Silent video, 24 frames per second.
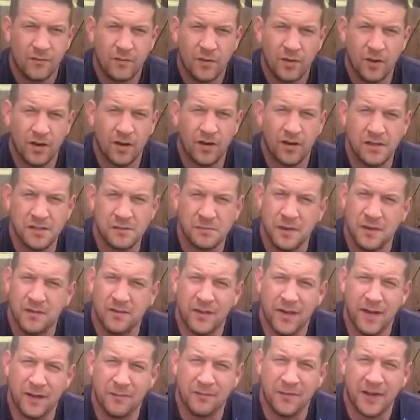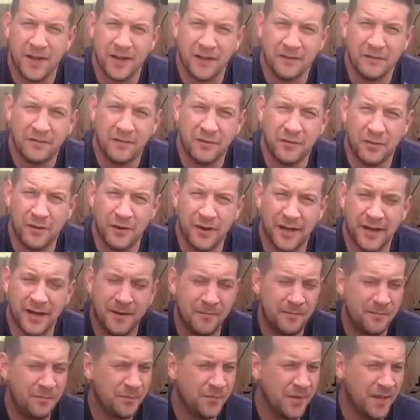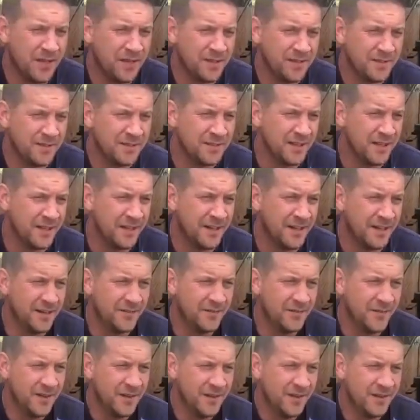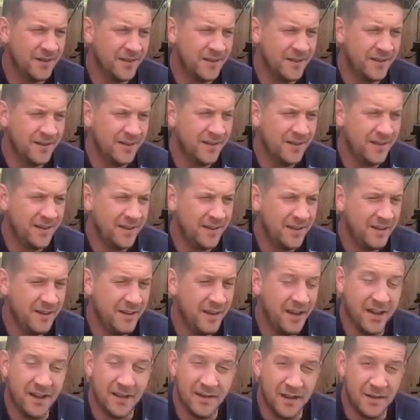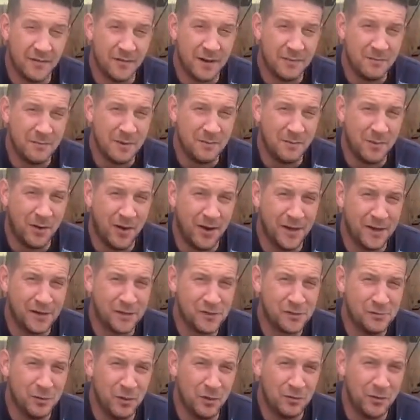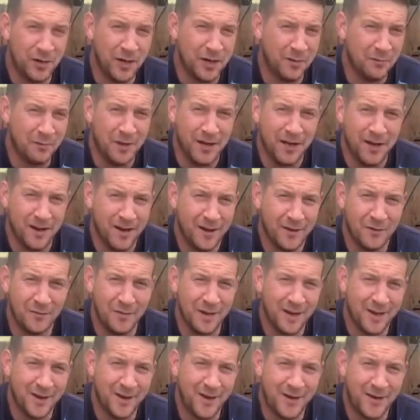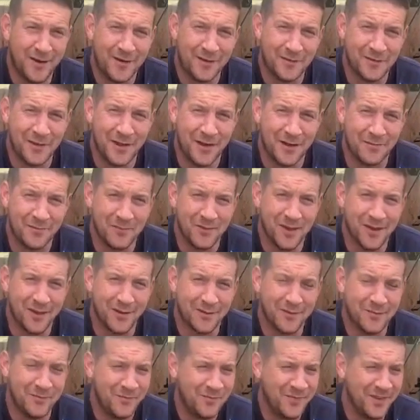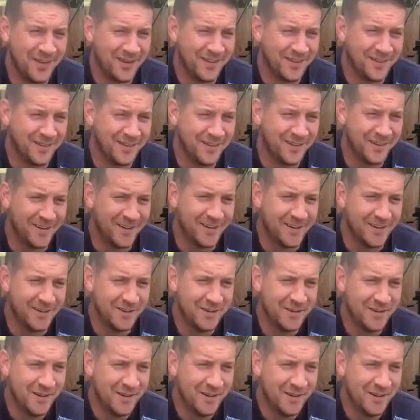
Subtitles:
Right guys, bit of an update for you, and yeah, I never had me bite this morning. I'm being a little bit carved up now, and